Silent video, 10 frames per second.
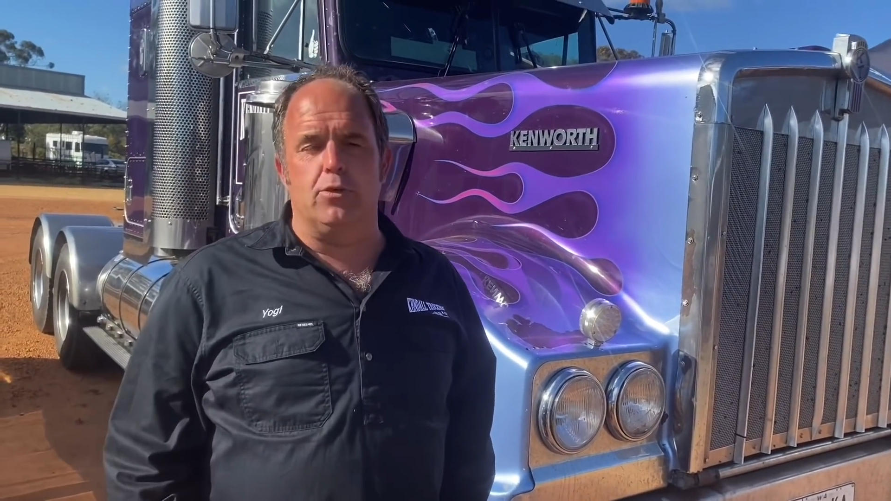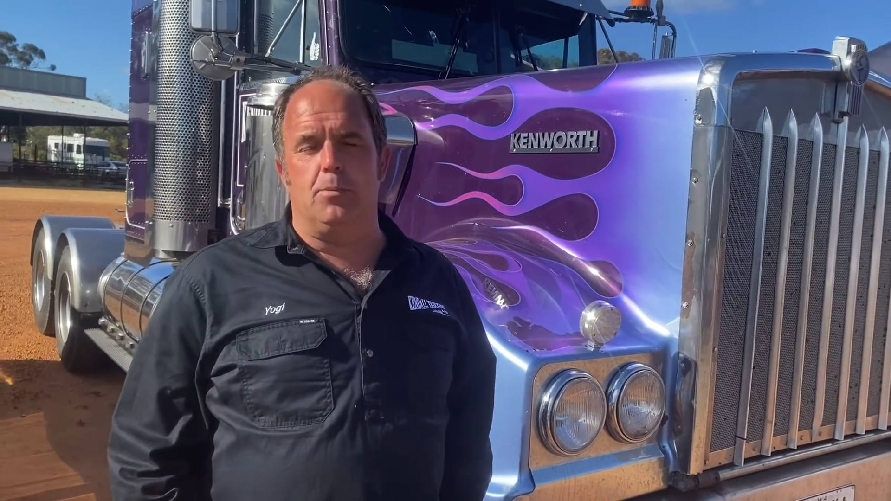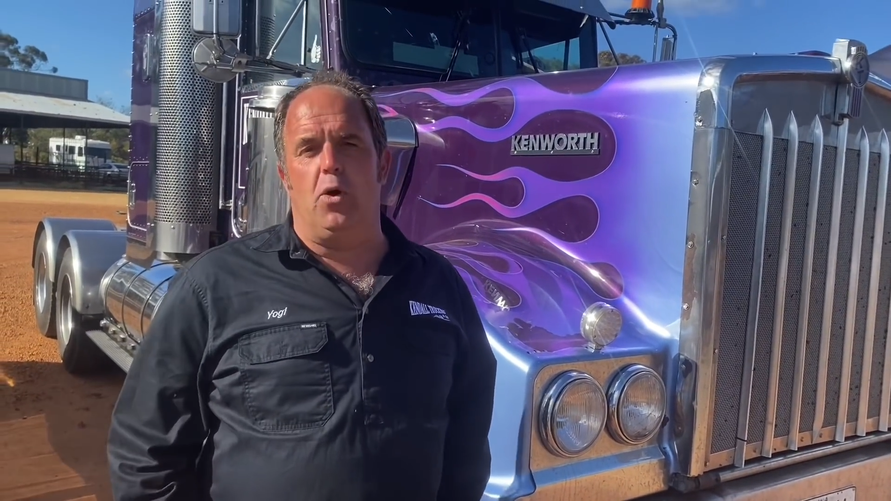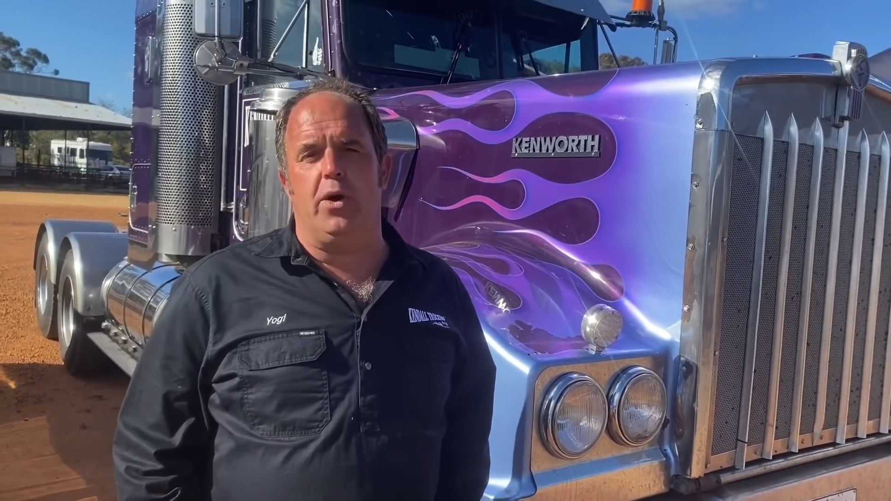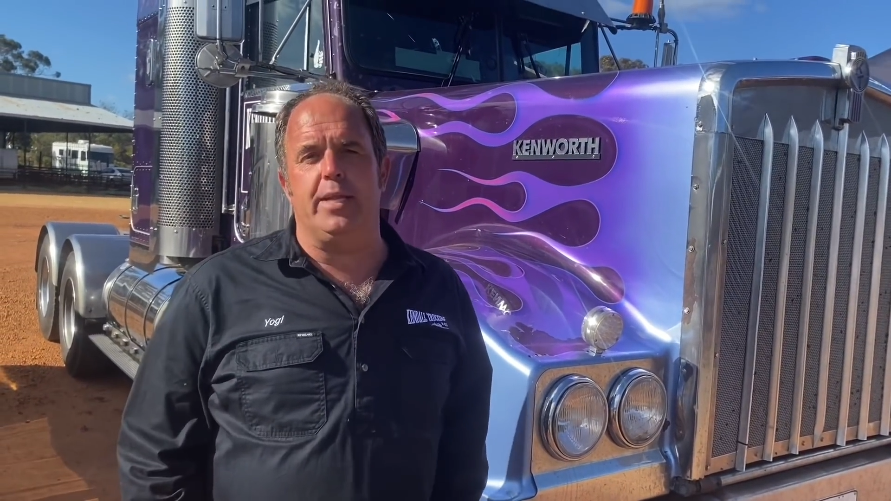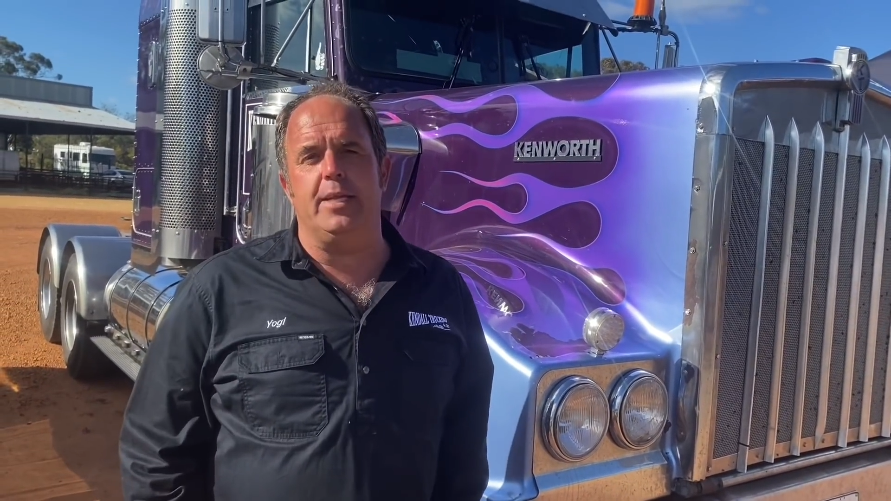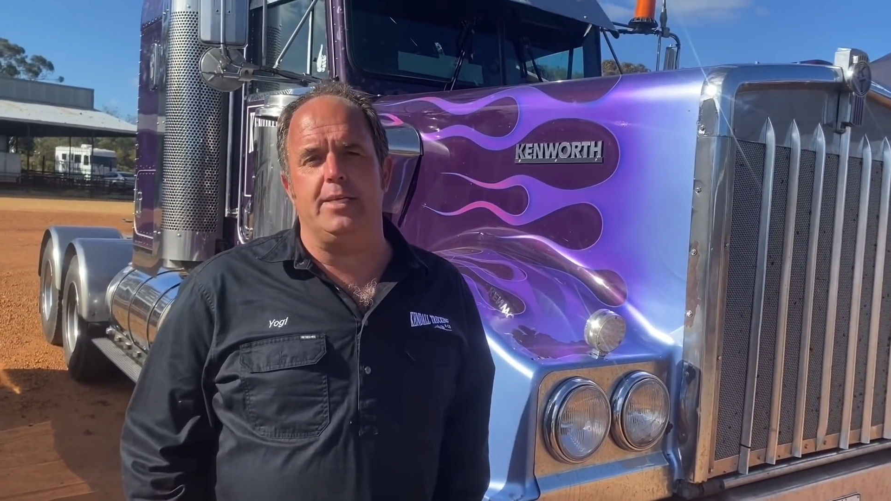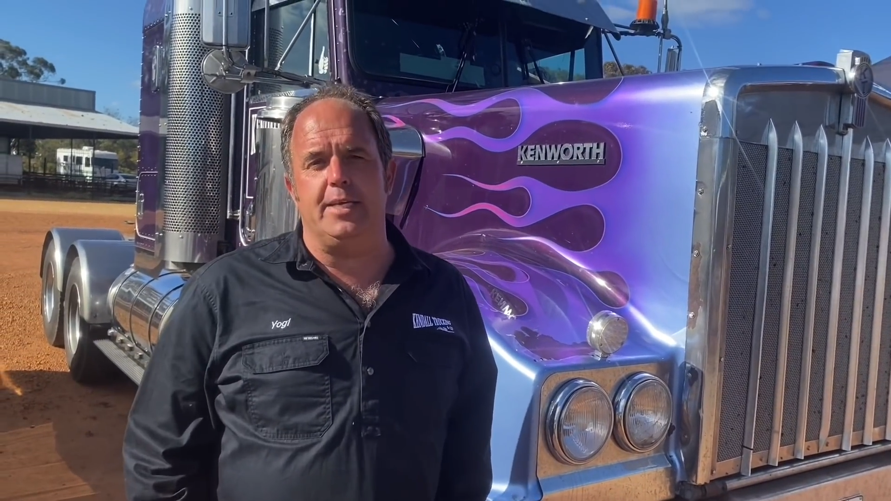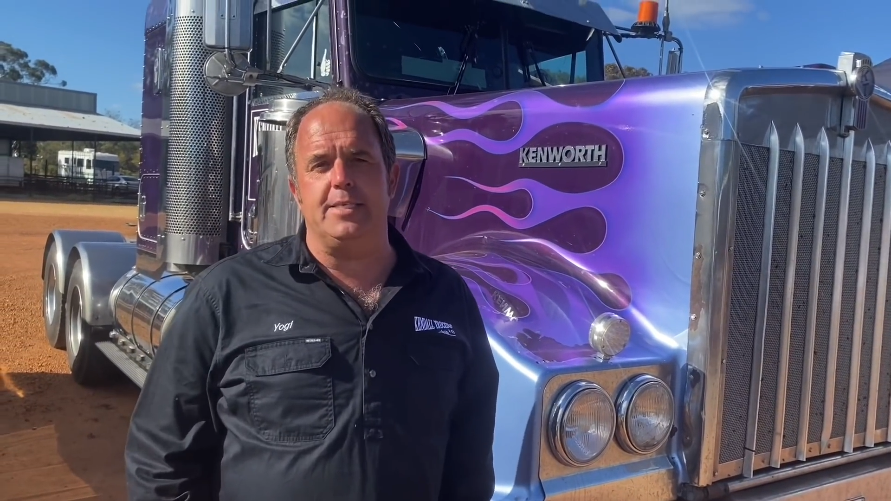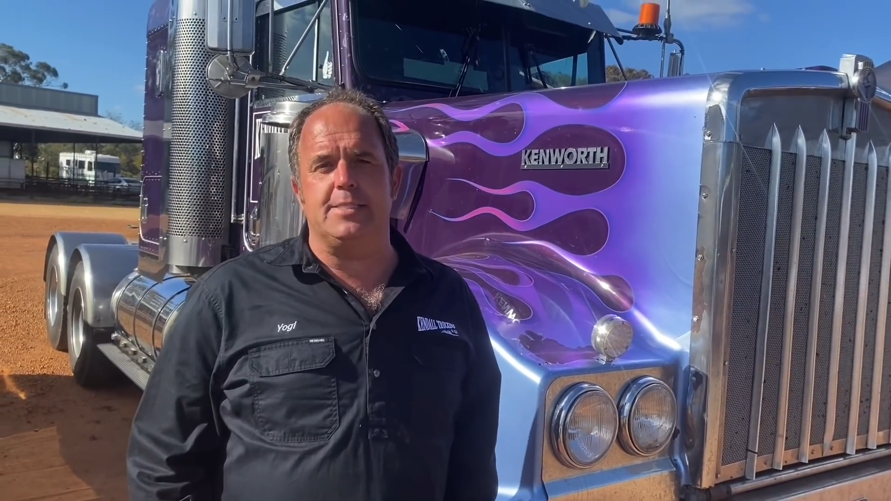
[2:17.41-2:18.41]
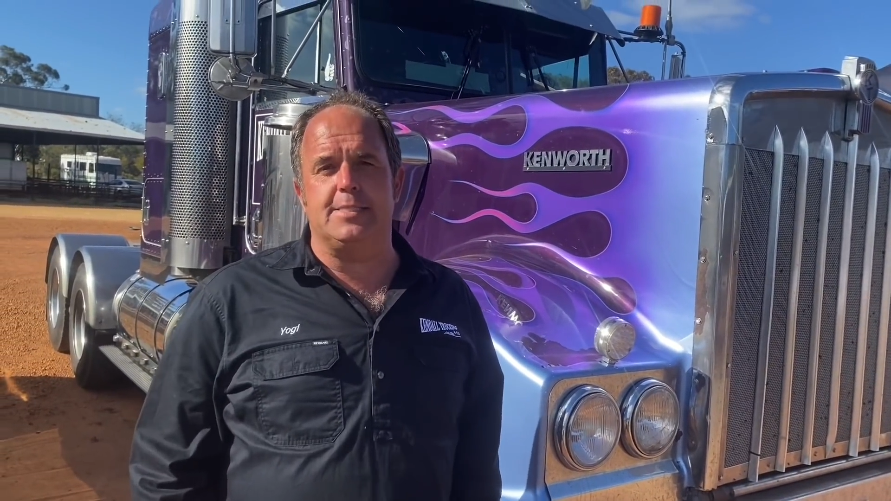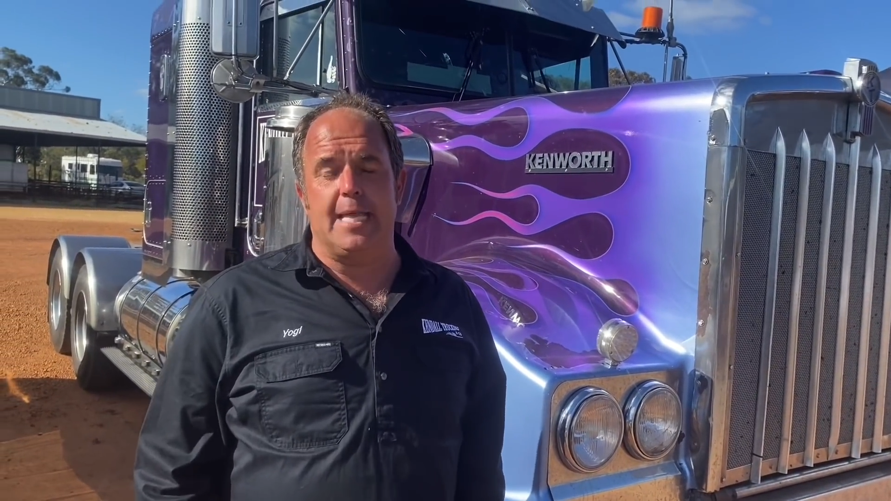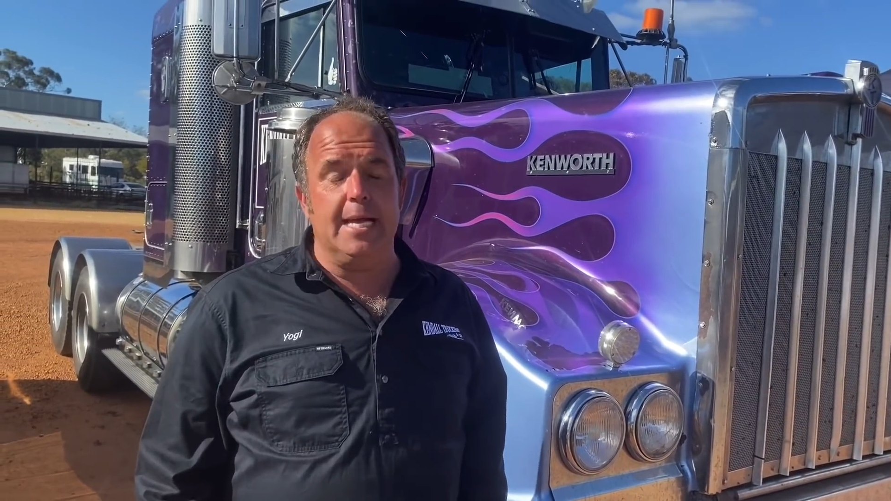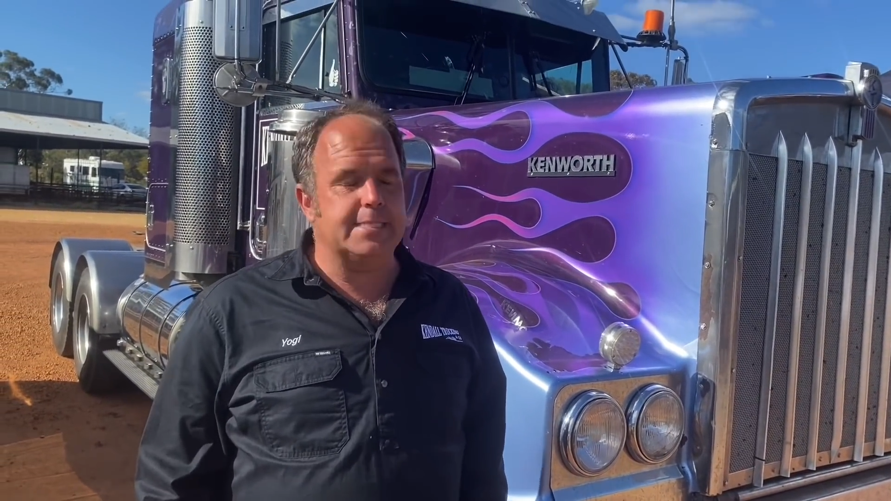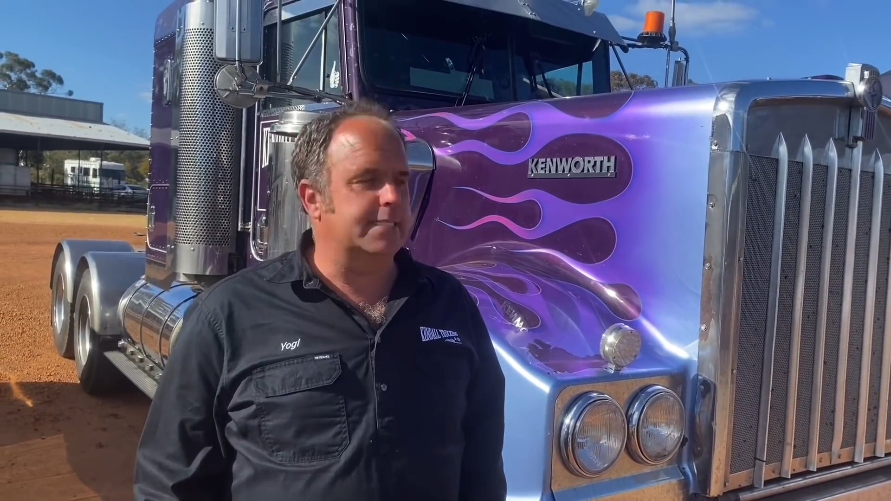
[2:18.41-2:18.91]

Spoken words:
of mine in the eastern states.